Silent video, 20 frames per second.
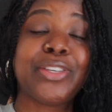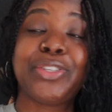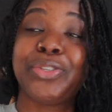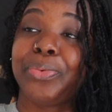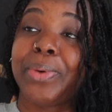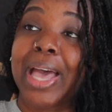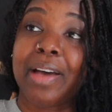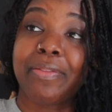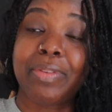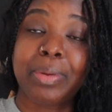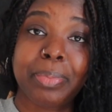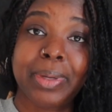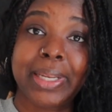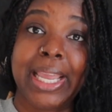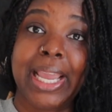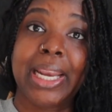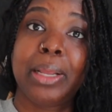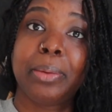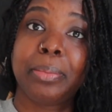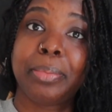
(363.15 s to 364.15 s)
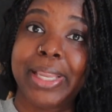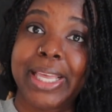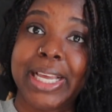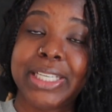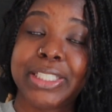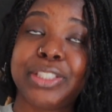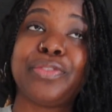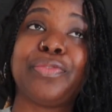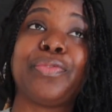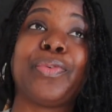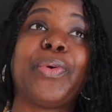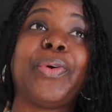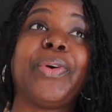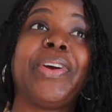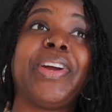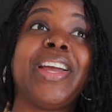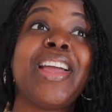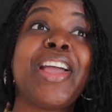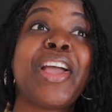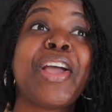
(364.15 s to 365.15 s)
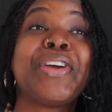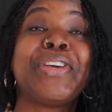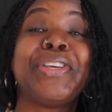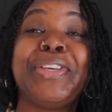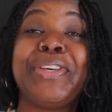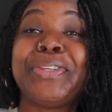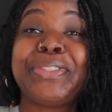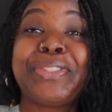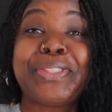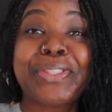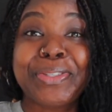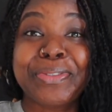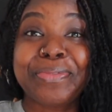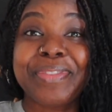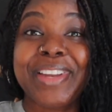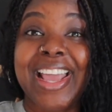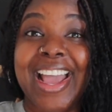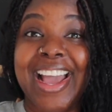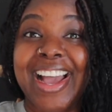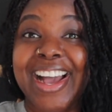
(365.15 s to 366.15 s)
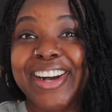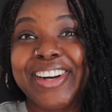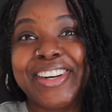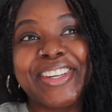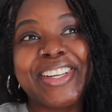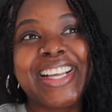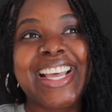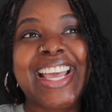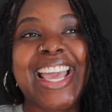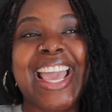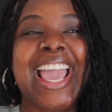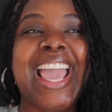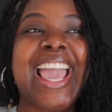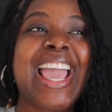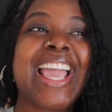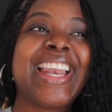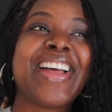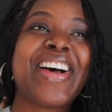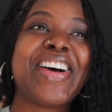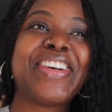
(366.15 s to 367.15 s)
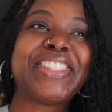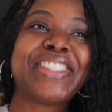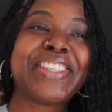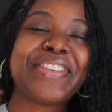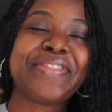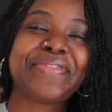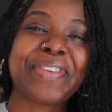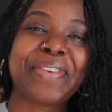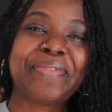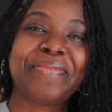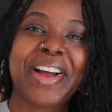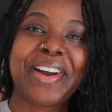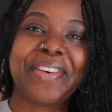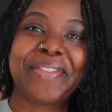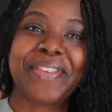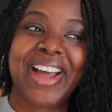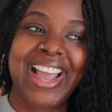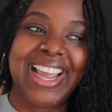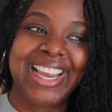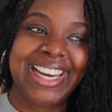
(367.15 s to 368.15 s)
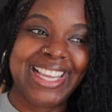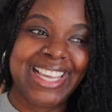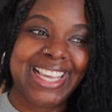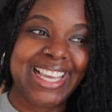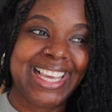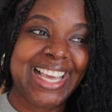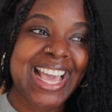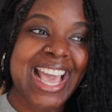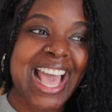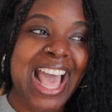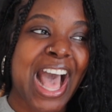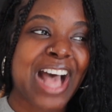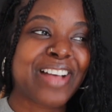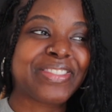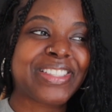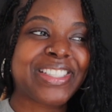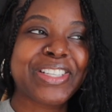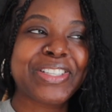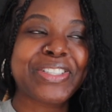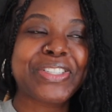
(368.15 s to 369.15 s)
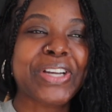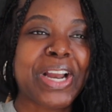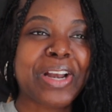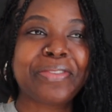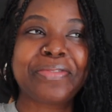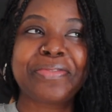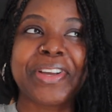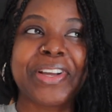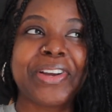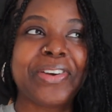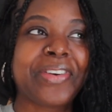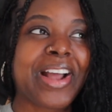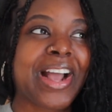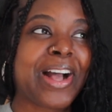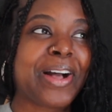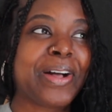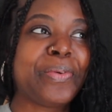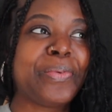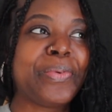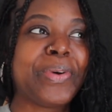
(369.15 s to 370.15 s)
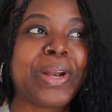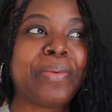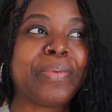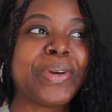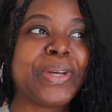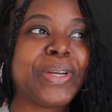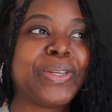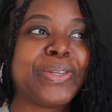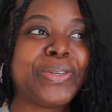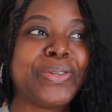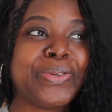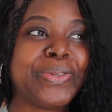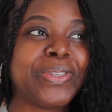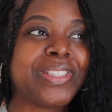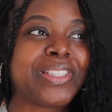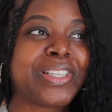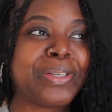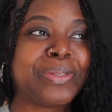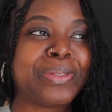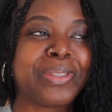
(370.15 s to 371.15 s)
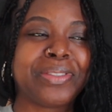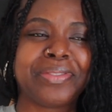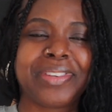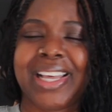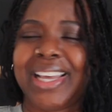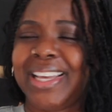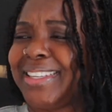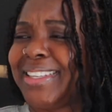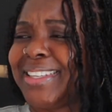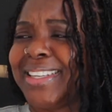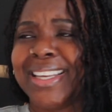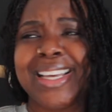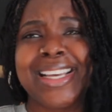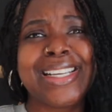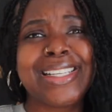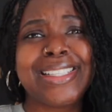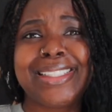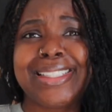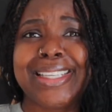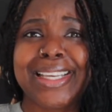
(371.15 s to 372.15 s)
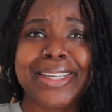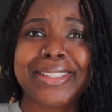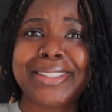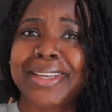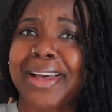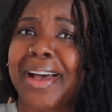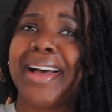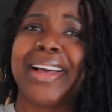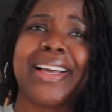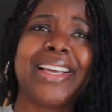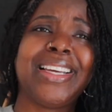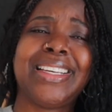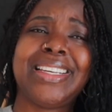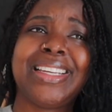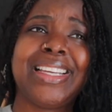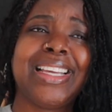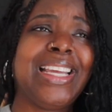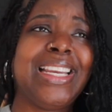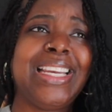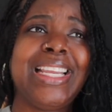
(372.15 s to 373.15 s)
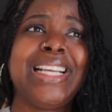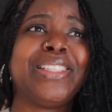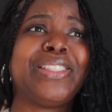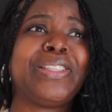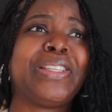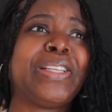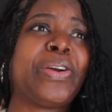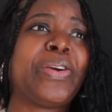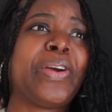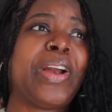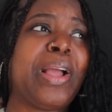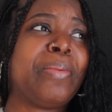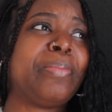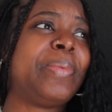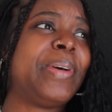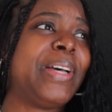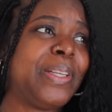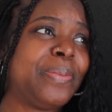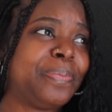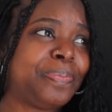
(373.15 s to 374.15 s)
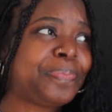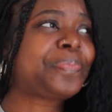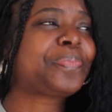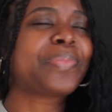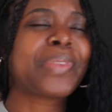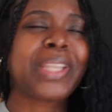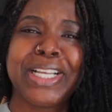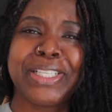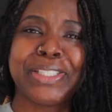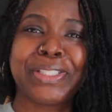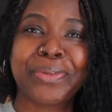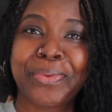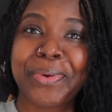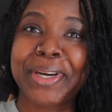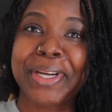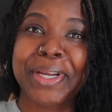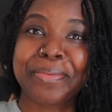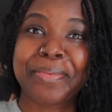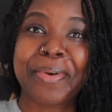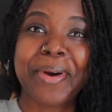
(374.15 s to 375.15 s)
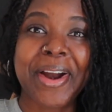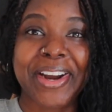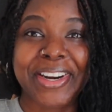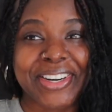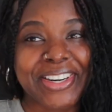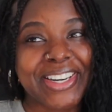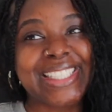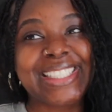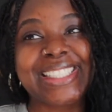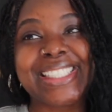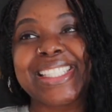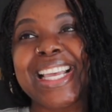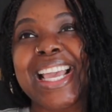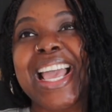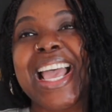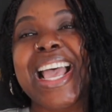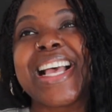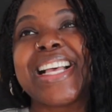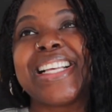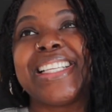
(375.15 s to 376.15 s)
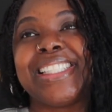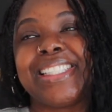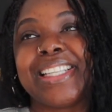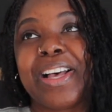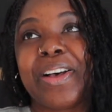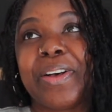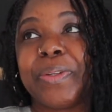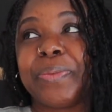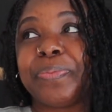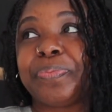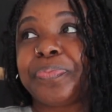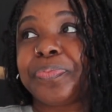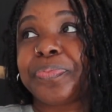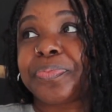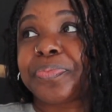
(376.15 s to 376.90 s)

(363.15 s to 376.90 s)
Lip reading: do have a plan in place for YouTube now, and also for my writing. I'm still trying to figure out what I'm going to do in terms of like TikTok and Instagram, but it's a work in progress. So